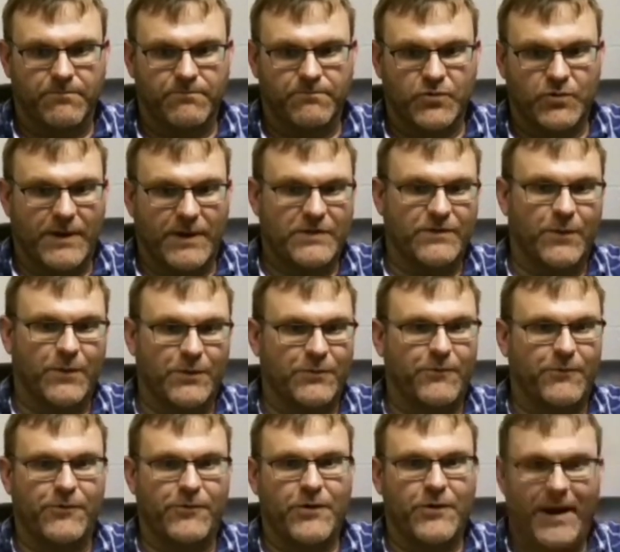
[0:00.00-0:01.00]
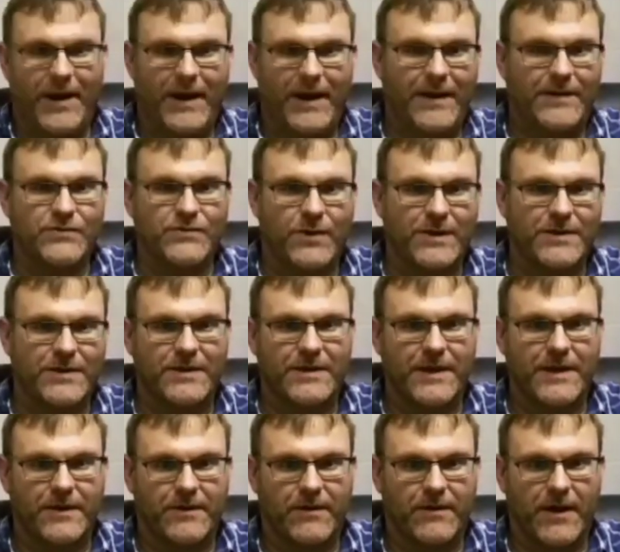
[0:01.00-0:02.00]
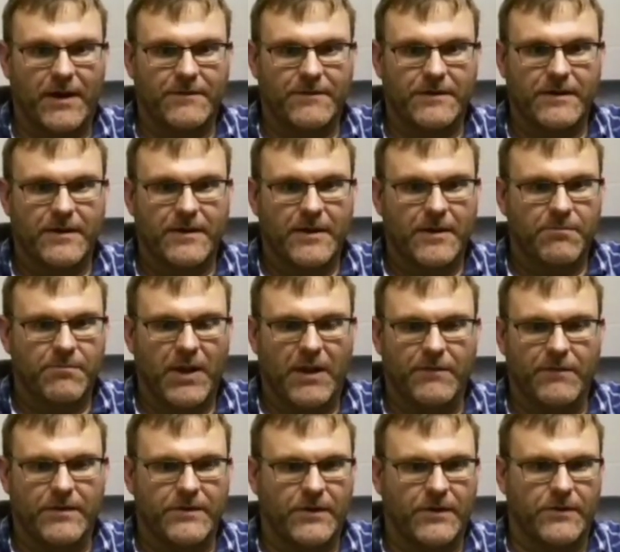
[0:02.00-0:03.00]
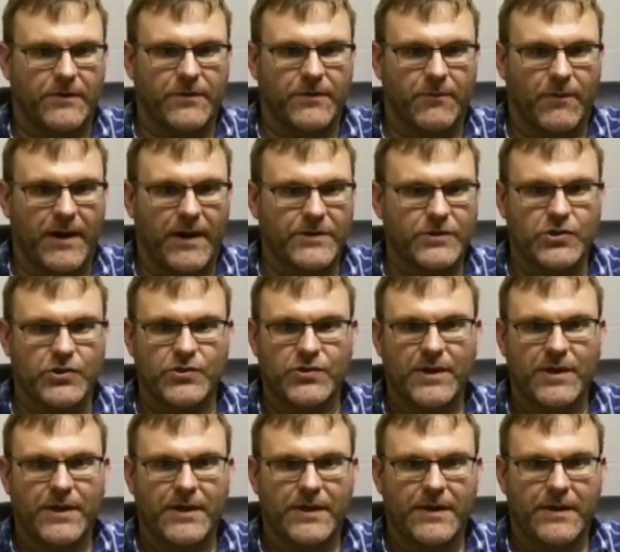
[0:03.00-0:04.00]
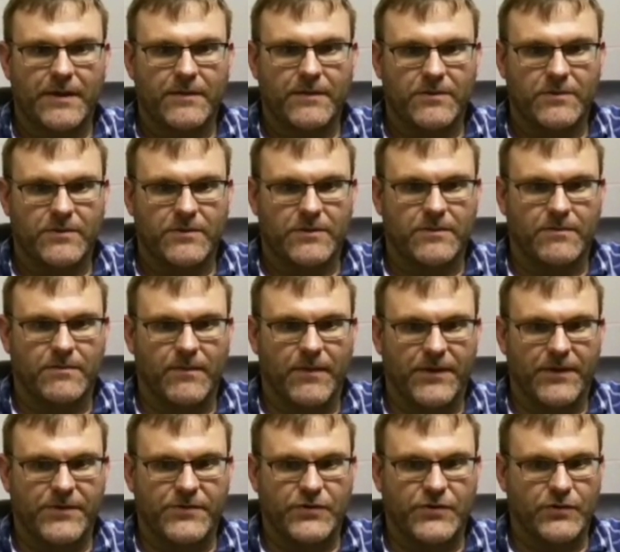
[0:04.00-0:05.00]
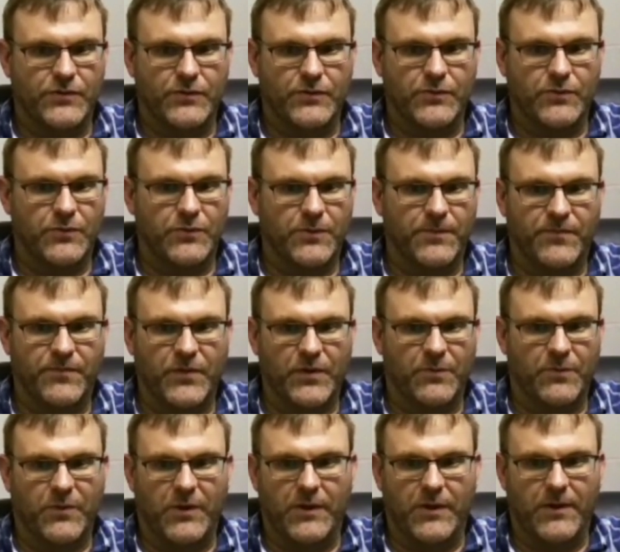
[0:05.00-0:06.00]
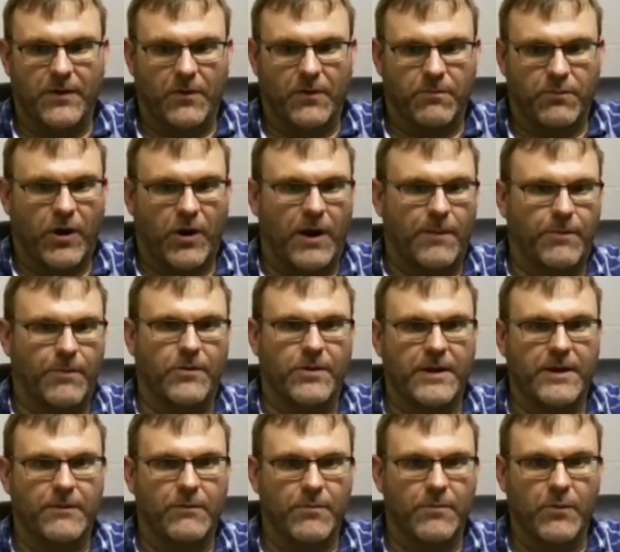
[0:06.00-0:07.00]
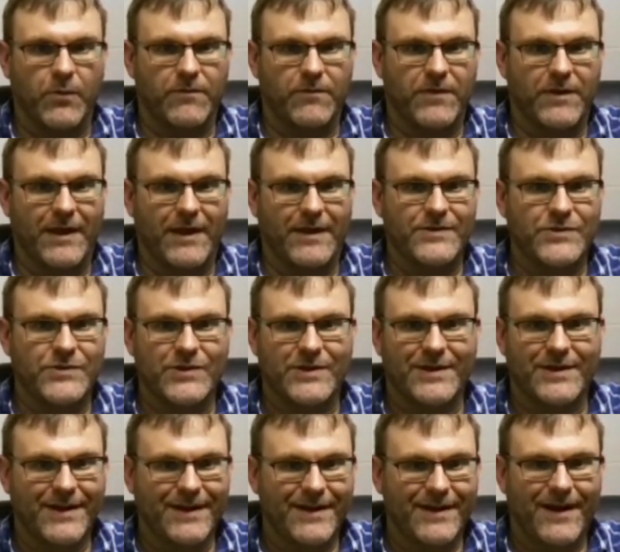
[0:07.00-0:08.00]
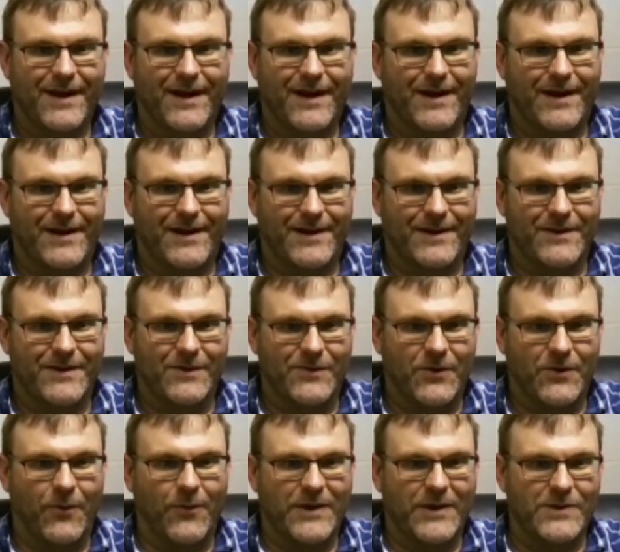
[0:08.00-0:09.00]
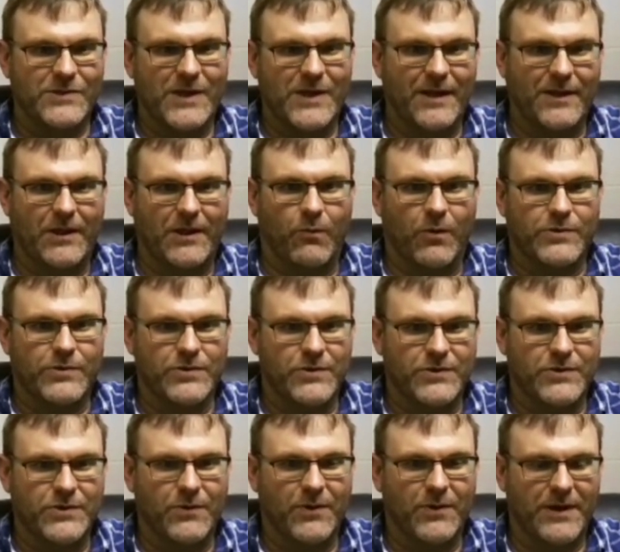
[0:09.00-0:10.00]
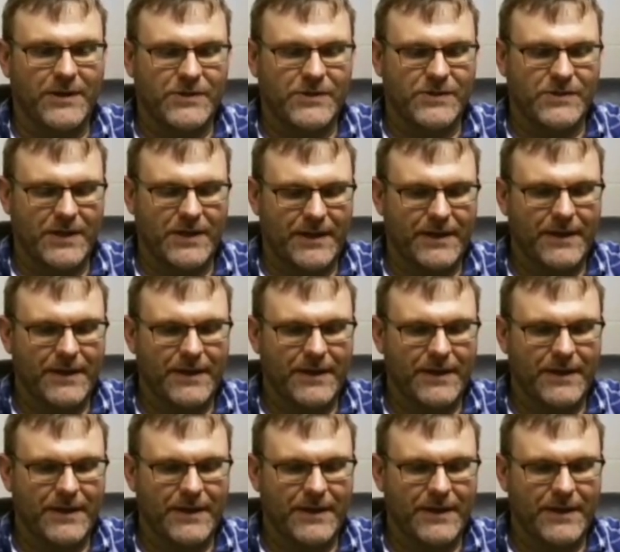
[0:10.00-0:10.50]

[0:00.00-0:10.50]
transfer it through your hands right to the aircraft. Be able to turn the wrench to, properly remove the engine, knowing exactly what you're doing. It's